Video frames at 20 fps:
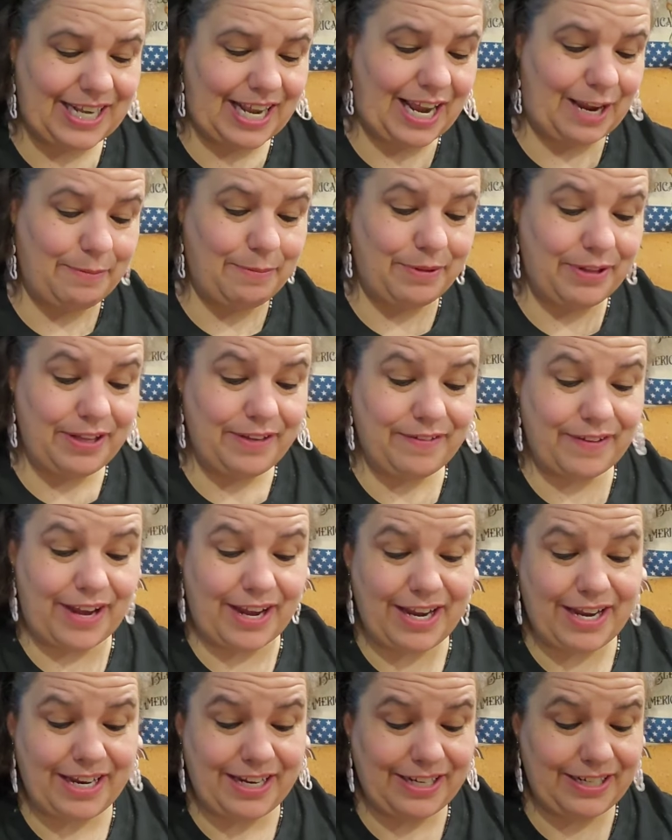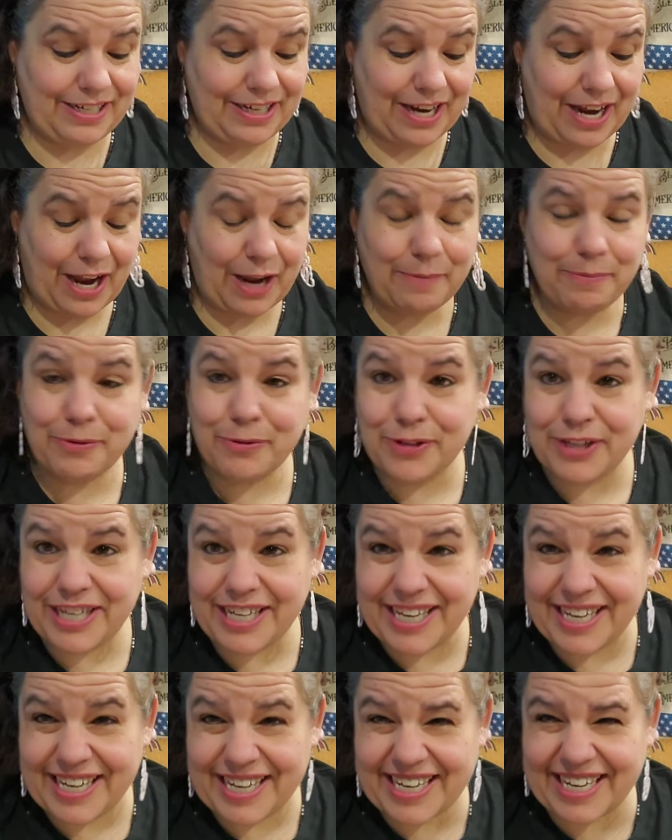I believe I, I'm
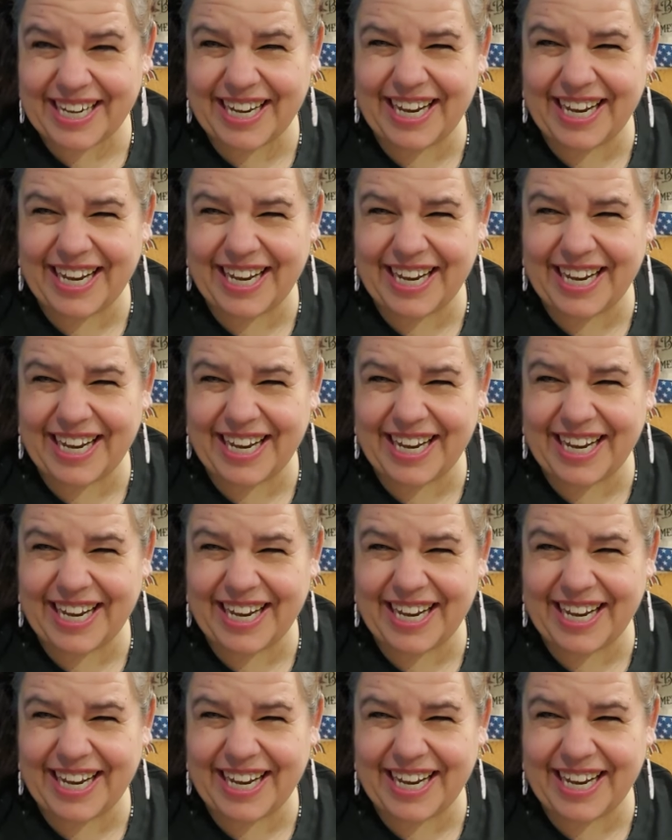unique.